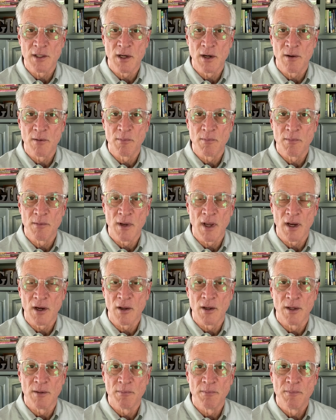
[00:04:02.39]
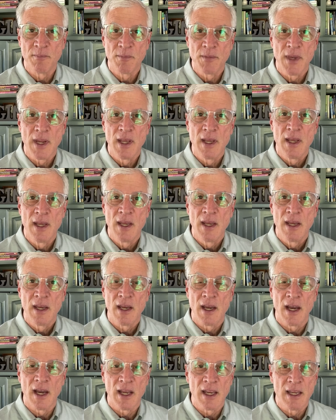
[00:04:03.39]
They're not good.
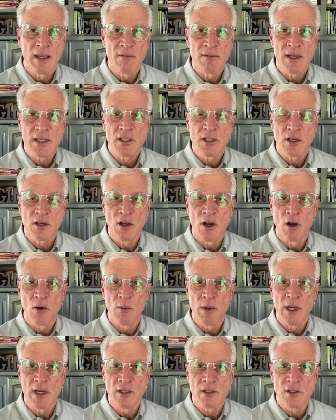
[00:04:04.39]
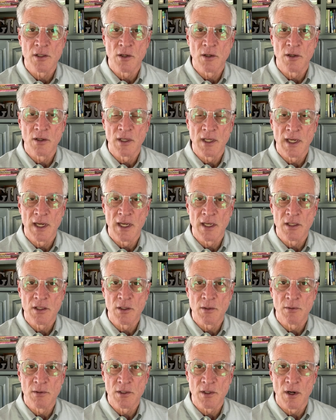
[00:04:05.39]
Give us a call. We can certainly get
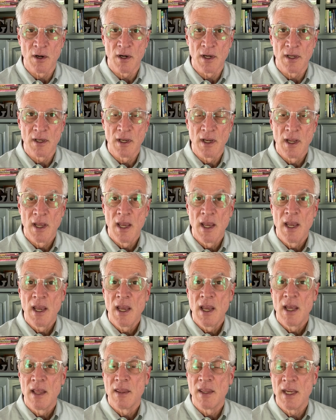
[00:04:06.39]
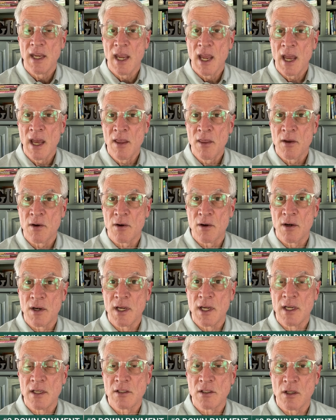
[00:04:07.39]
you started. The other
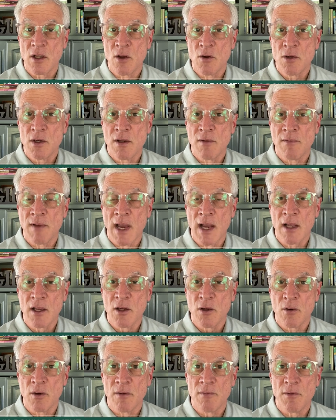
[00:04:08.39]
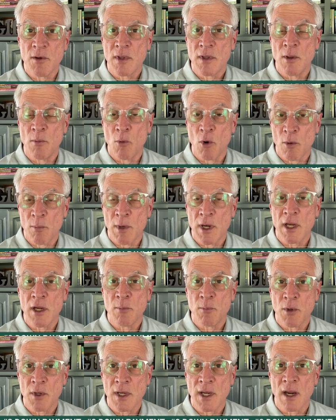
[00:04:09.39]
is loan to value. The more money
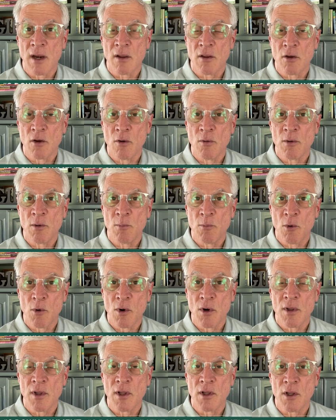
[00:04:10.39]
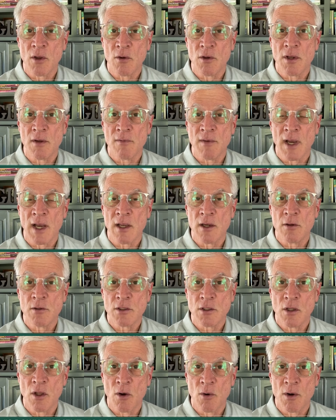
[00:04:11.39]
you put down on the home, the more the loan to value
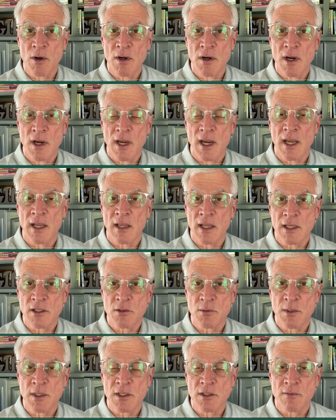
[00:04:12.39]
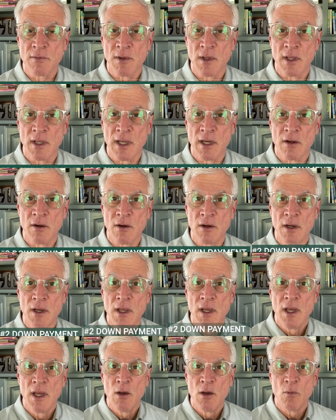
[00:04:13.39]
is lower and less risk for the lender.
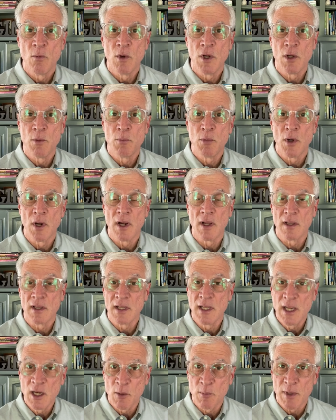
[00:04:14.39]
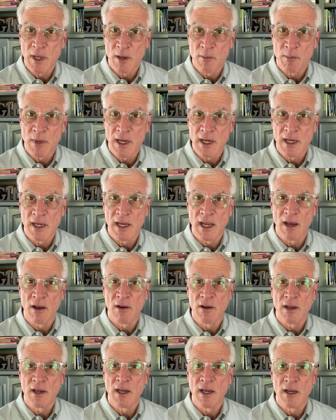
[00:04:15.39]
When you put a little bit of money
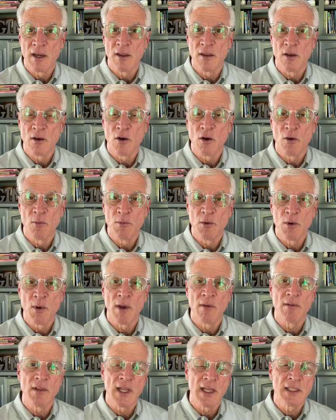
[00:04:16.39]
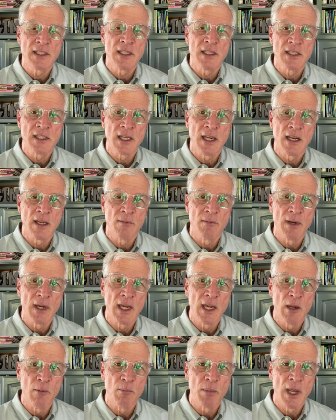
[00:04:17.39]
down into the home, you have less incentive to
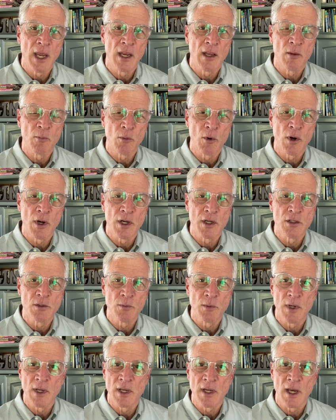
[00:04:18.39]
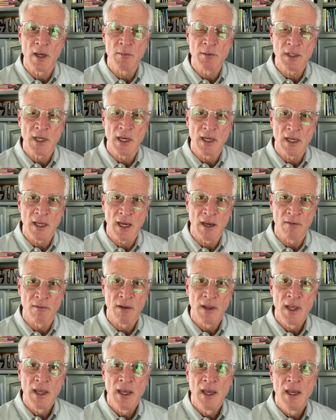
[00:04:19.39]
keep paying the mortgage when times get tough.
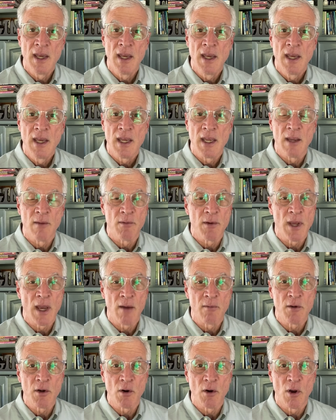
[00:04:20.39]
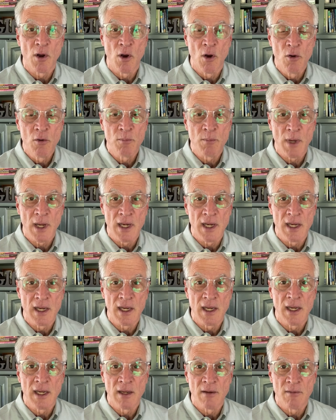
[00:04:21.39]
If you have your own
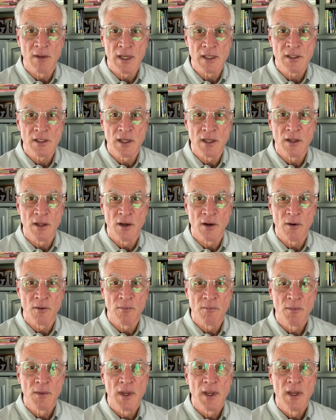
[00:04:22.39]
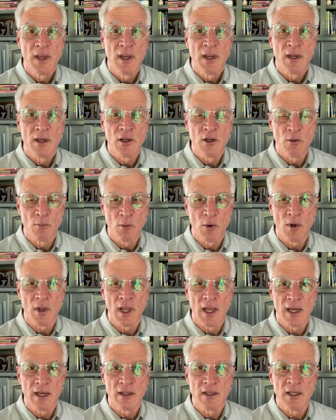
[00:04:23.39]
money invested, though, you're more
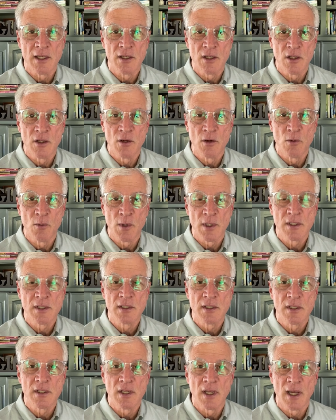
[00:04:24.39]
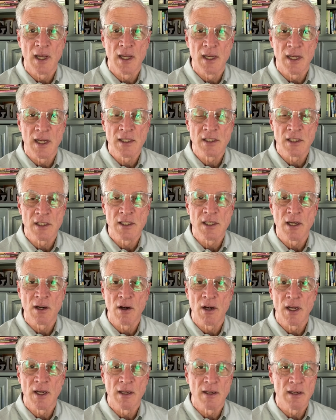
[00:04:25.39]
likely to do what's
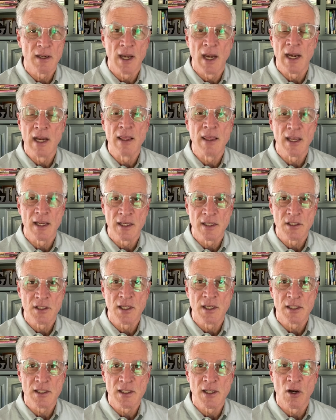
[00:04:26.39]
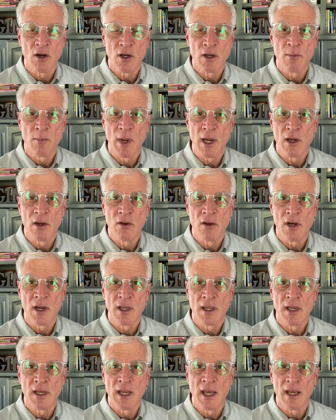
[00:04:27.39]
necessary, anything that's necessary to make good
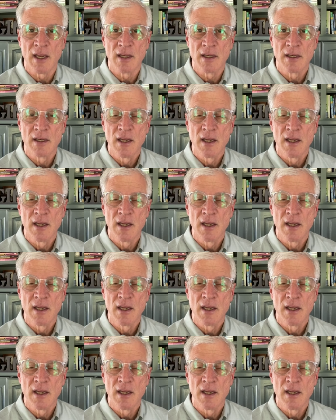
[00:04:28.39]
on the debt.